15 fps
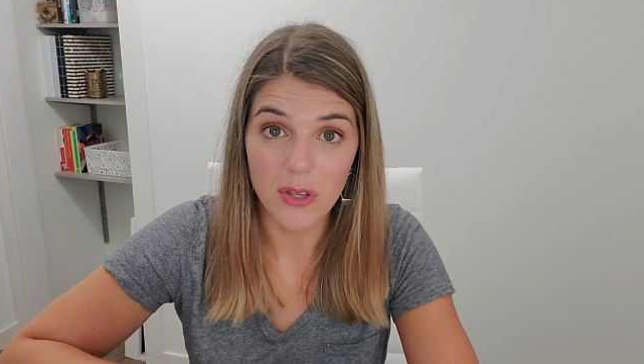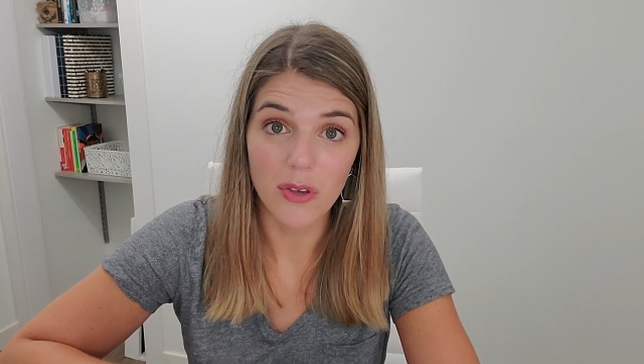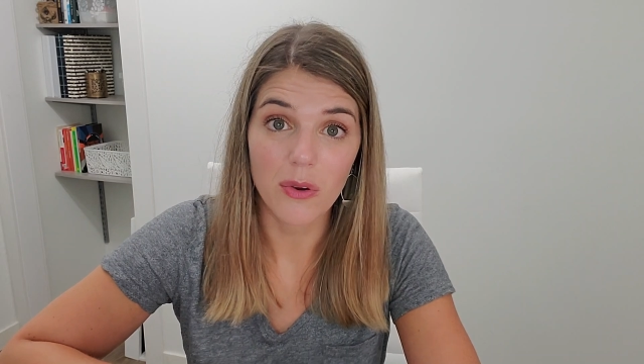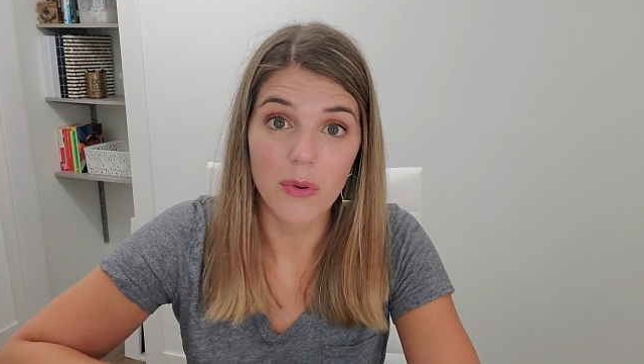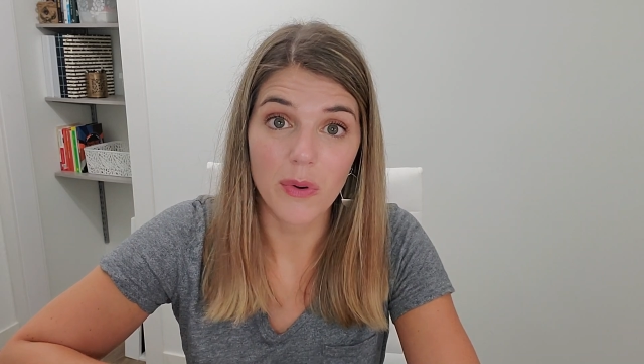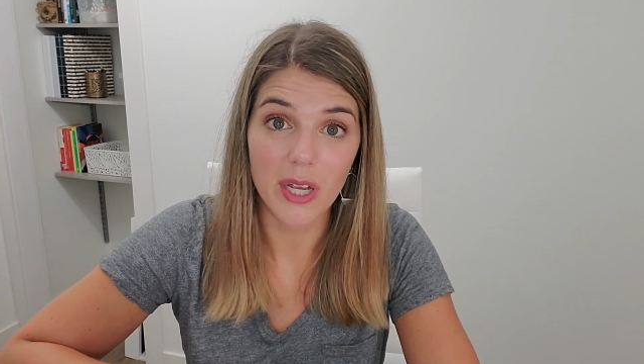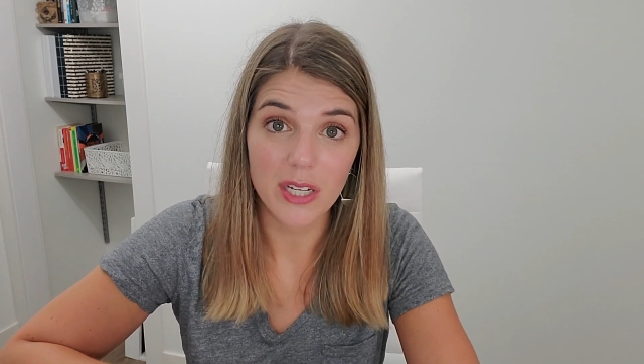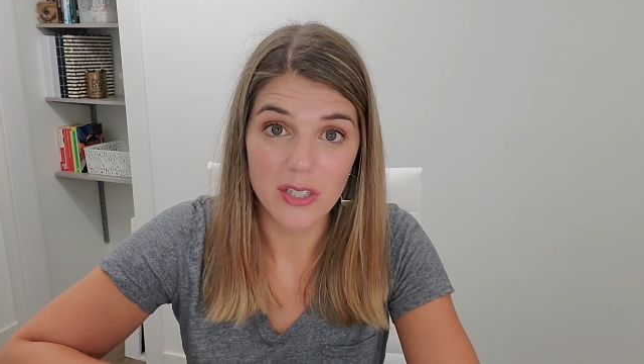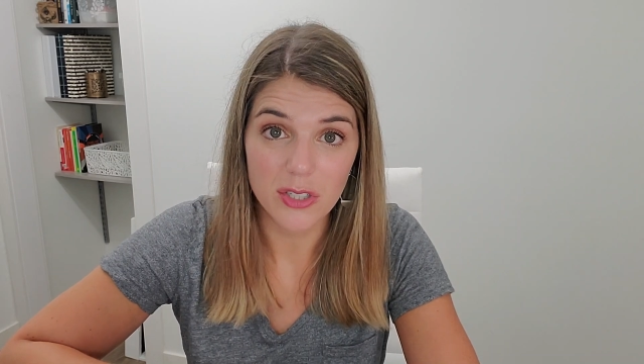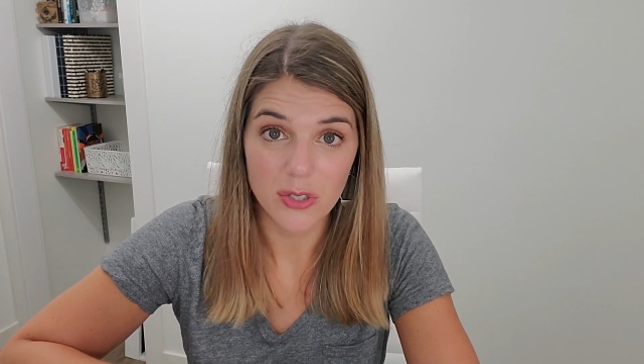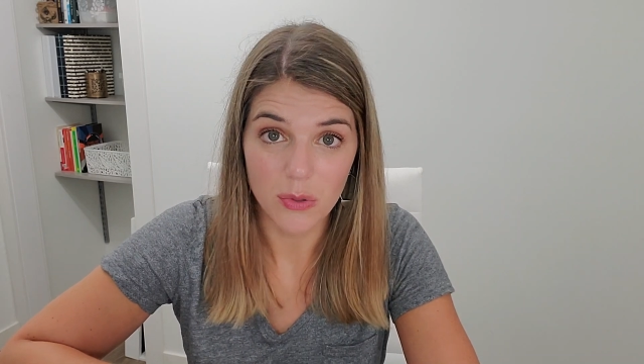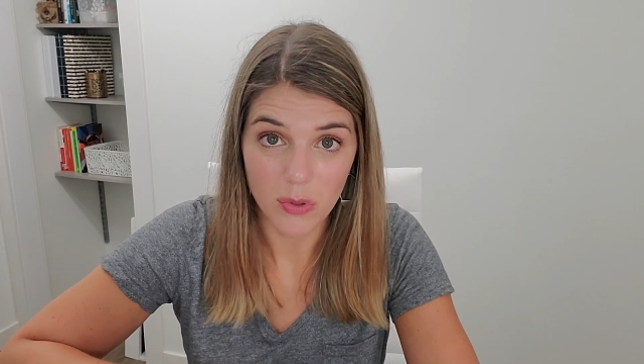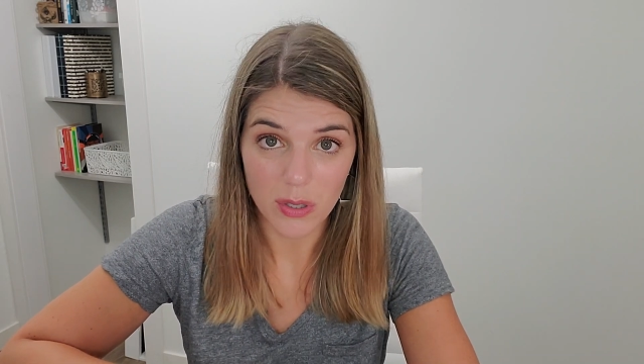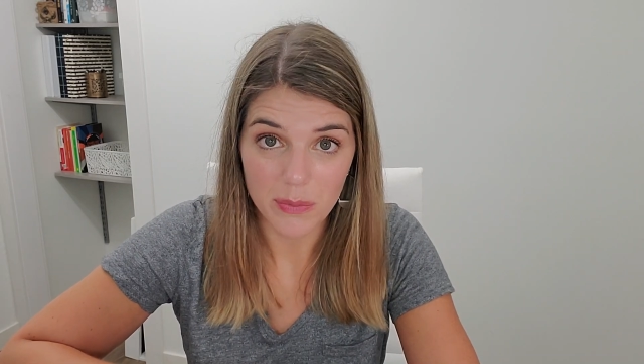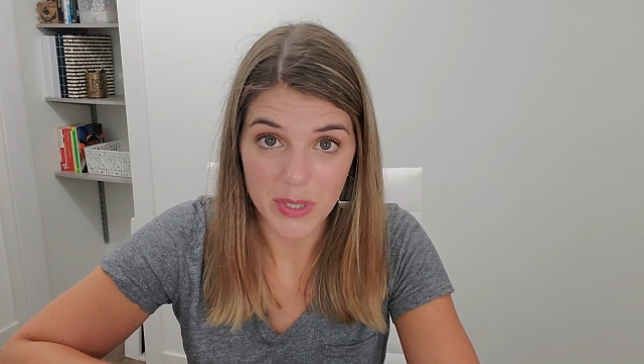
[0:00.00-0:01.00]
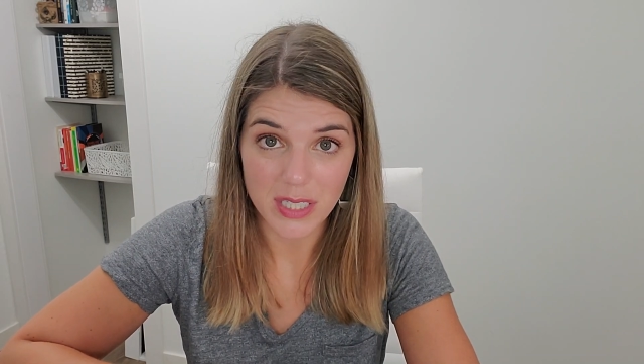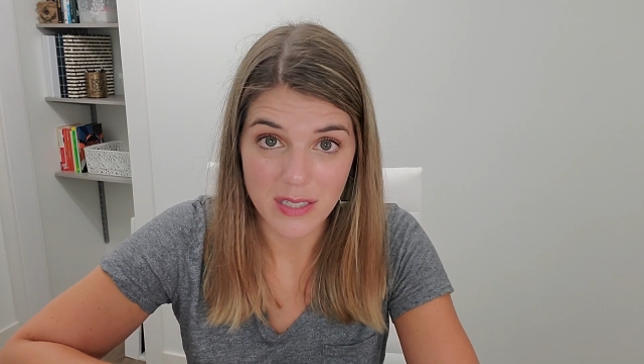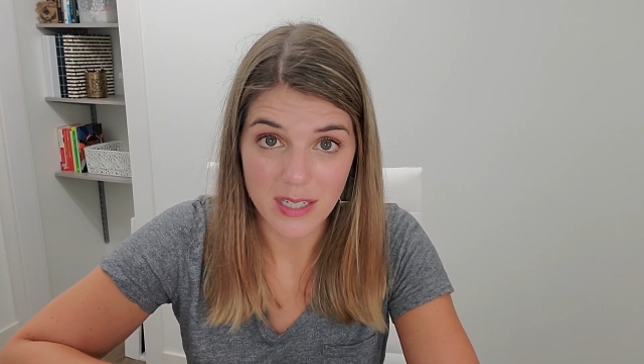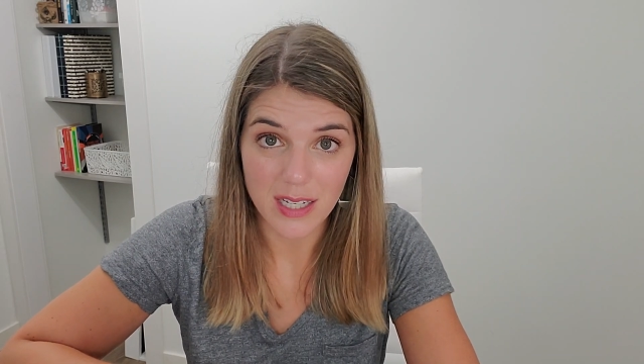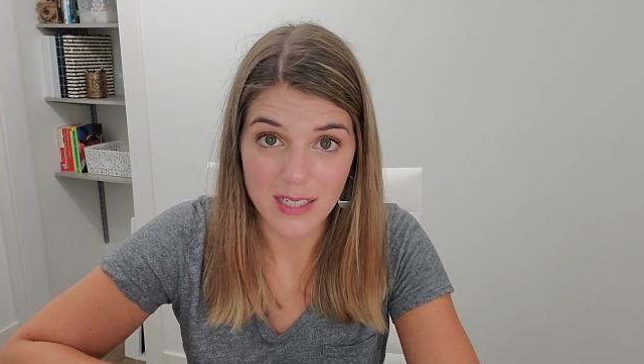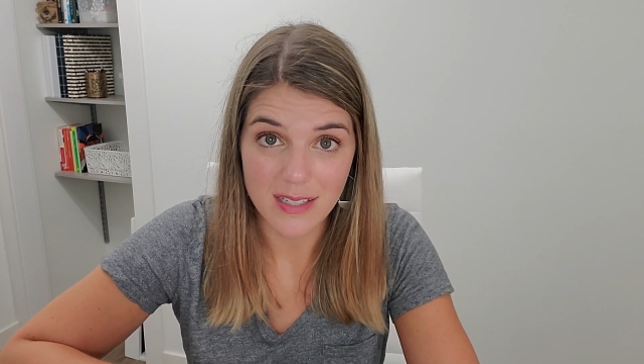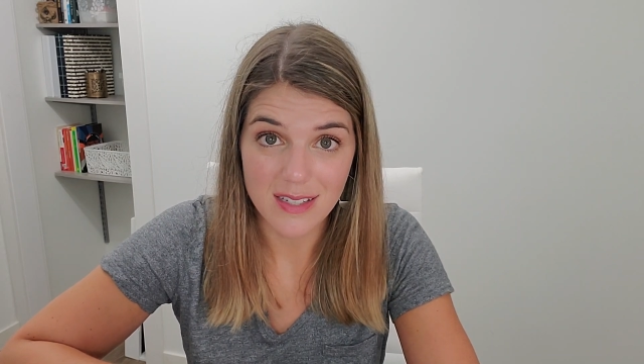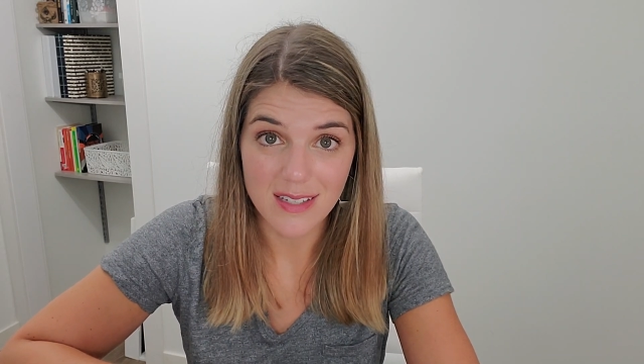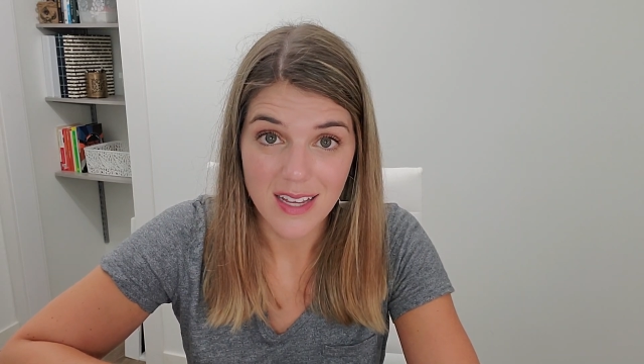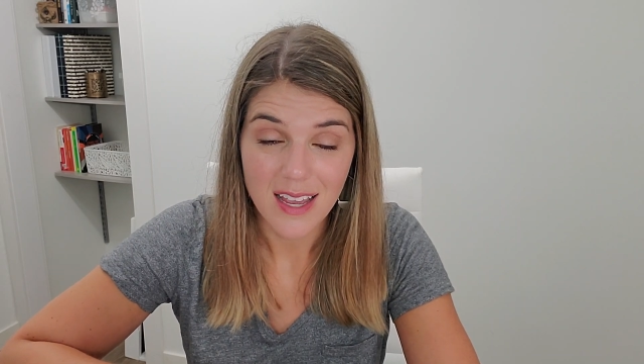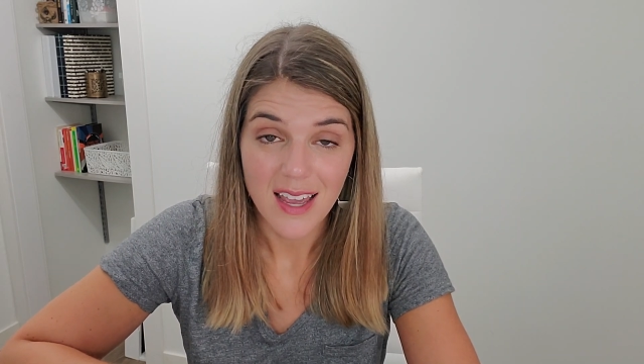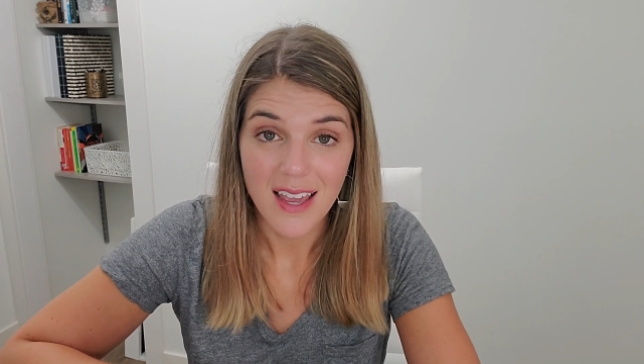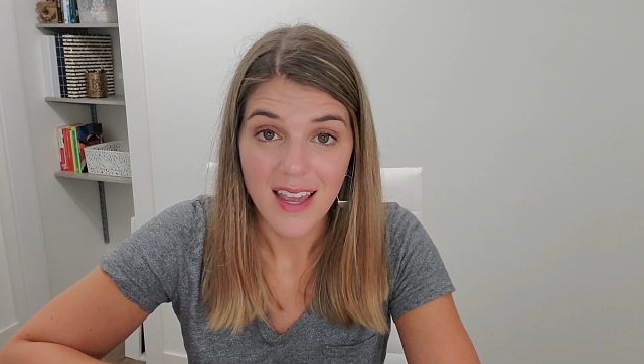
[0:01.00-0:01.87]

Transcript: you in your business.